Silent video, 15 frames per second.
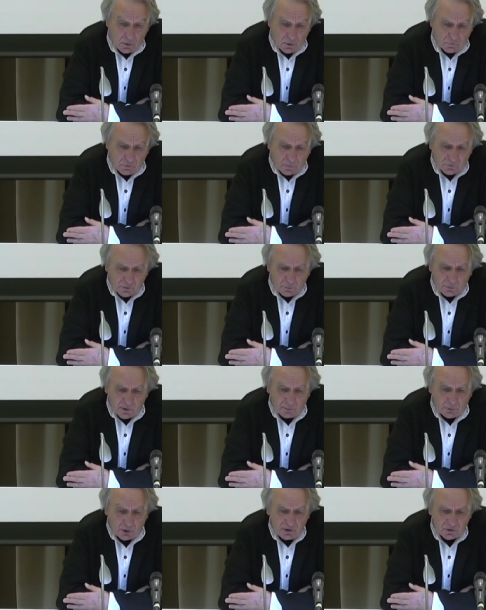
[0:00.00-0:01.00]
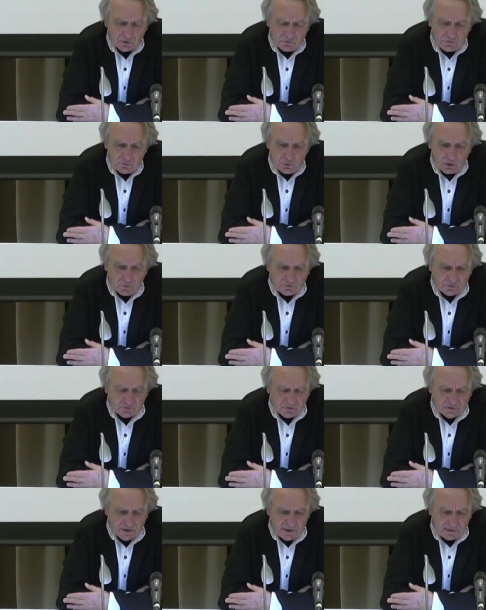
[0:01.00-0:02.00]
From the point of view of the
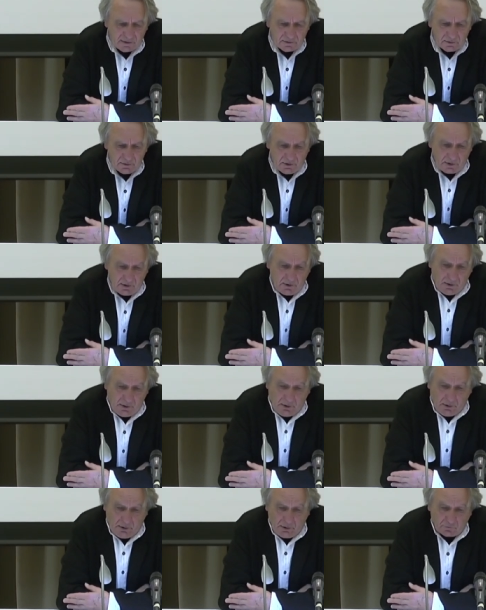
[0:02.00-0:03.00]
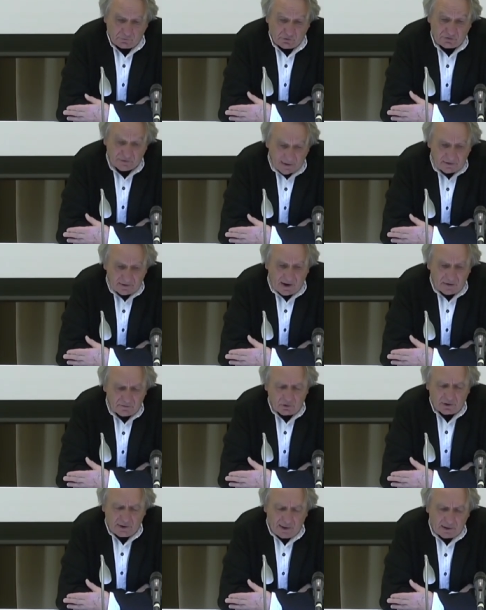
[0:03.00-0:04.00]
state, of the state
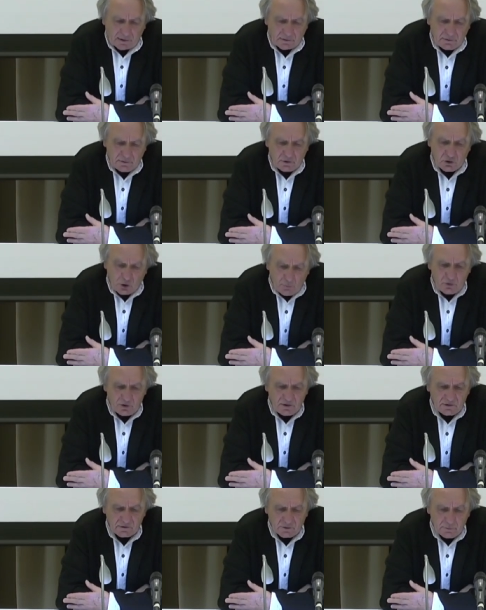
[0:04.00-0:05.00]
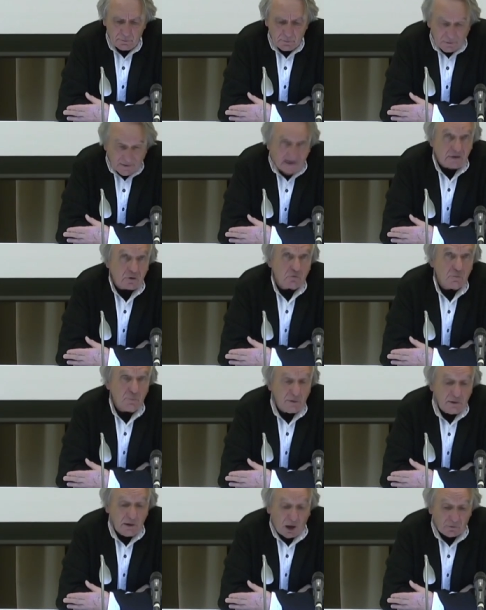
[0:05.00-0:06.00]
avant-garde, communism cannot
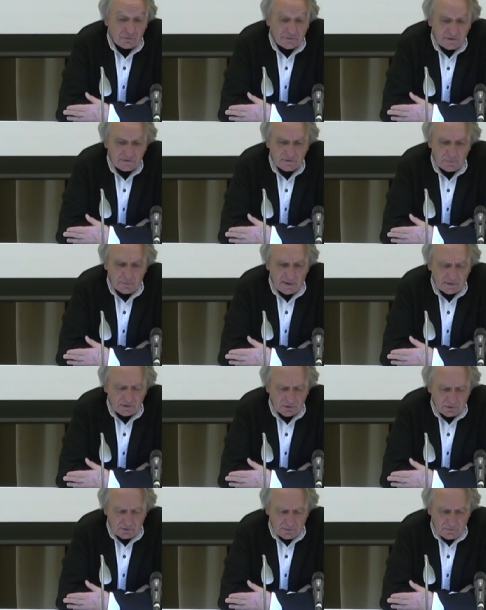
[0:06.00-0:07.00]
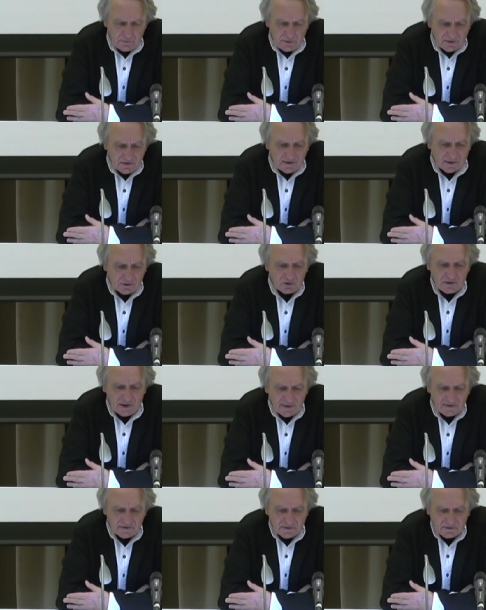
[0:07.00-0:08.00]
be anticipated. It cannot
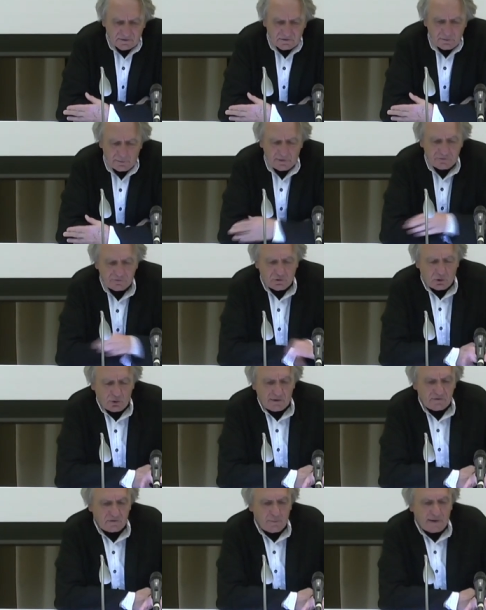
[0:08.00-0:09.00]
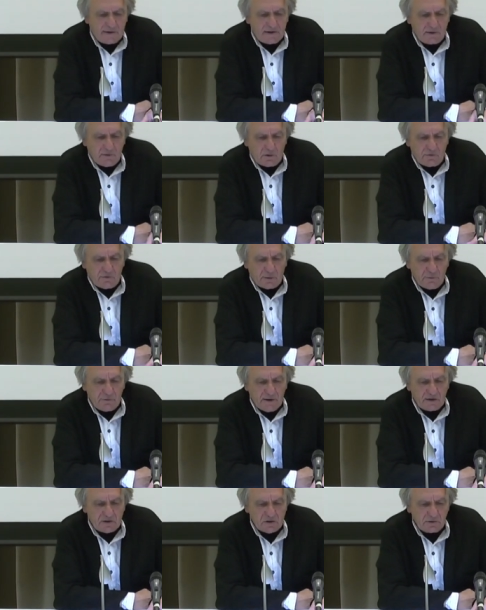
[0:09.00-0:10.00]
exist before its material
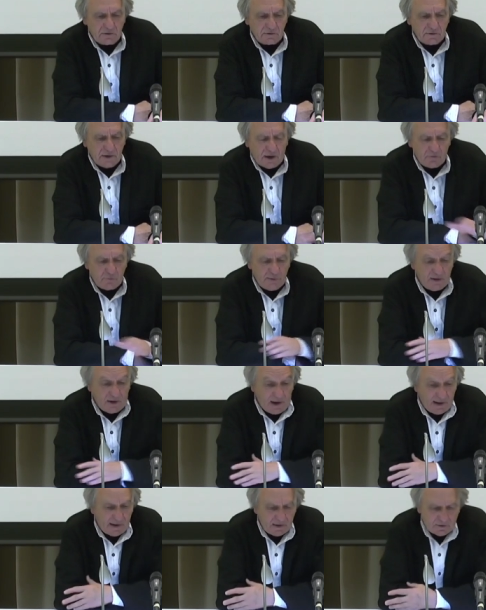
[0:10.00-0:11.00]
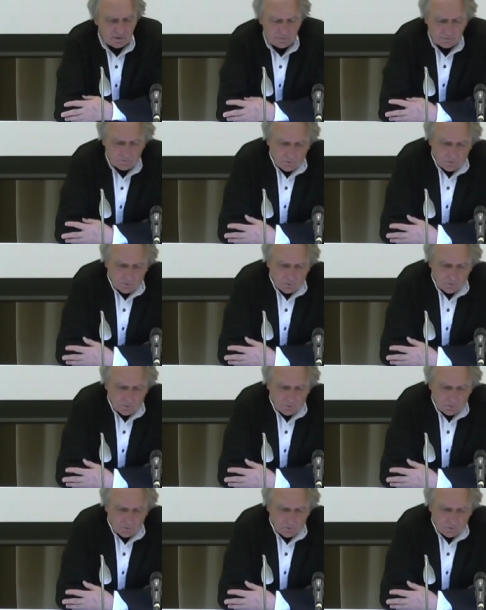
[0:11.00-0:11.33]
foundations have been laid